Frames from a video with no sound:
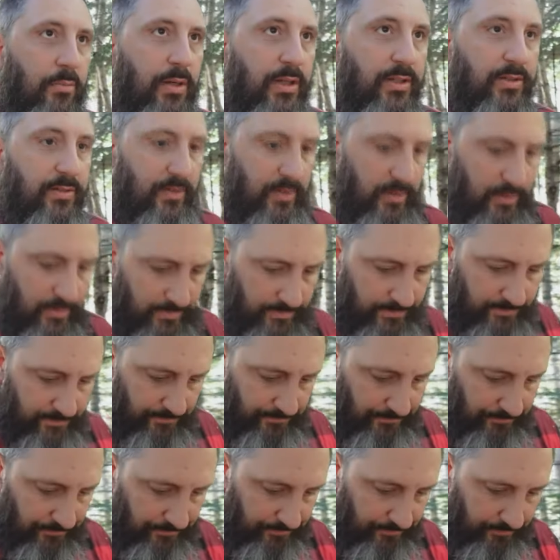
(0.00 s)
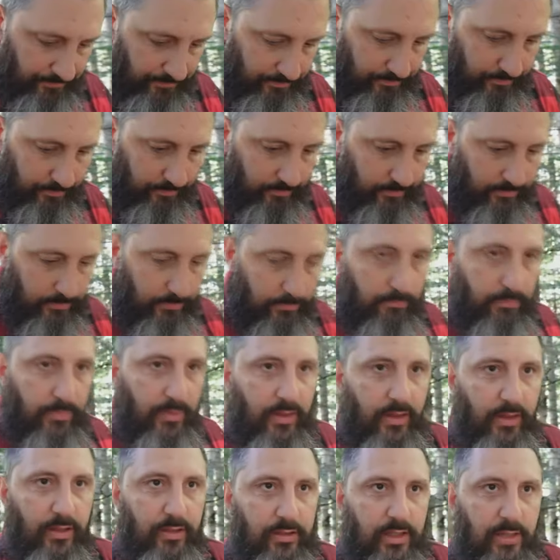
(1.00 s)
but uh,
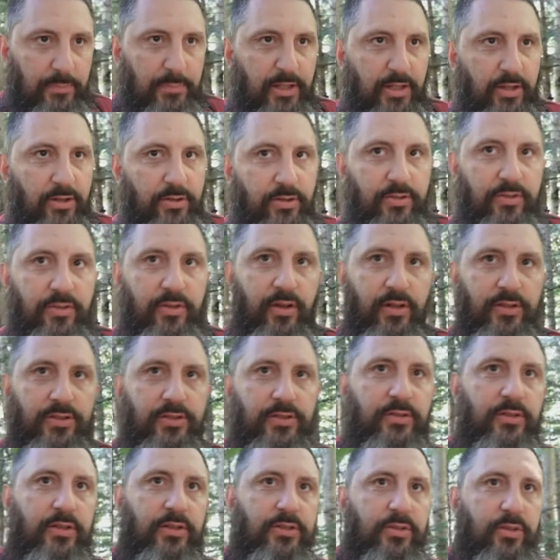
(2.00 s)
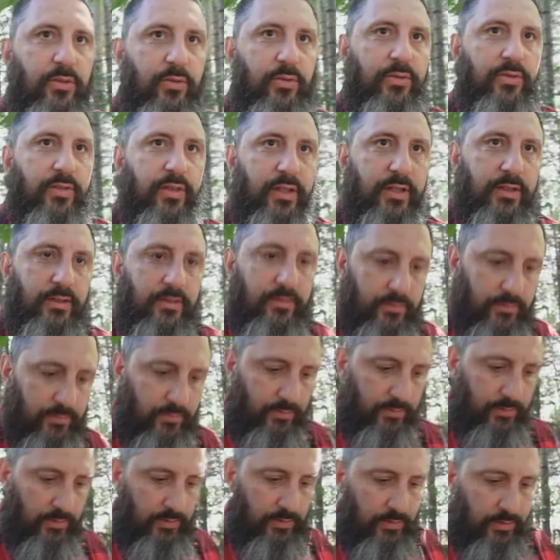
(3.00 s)
let me know your thoughts on this whole thing.
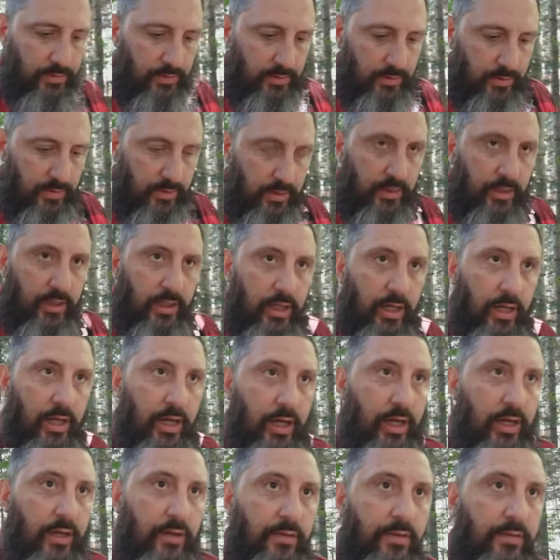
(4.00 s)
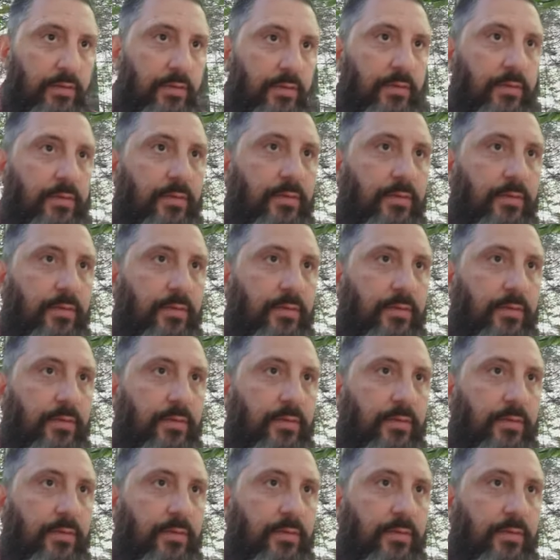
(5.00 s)
Uh,